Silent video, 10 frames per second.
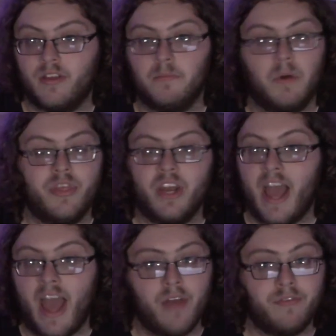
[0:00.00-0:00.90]
month and a
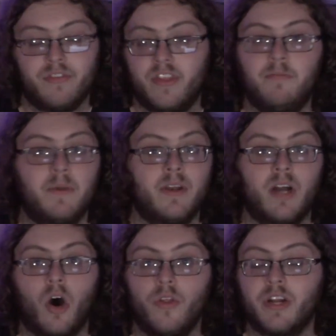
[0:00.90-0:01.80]
half, they've been,
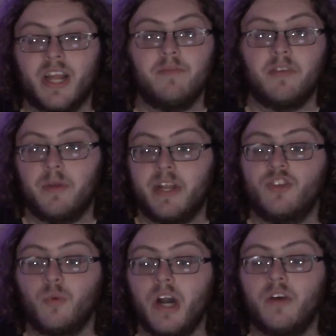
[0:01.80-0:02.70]
all their games have been at
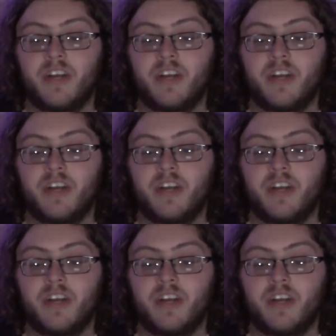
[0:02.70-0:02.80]
twelve,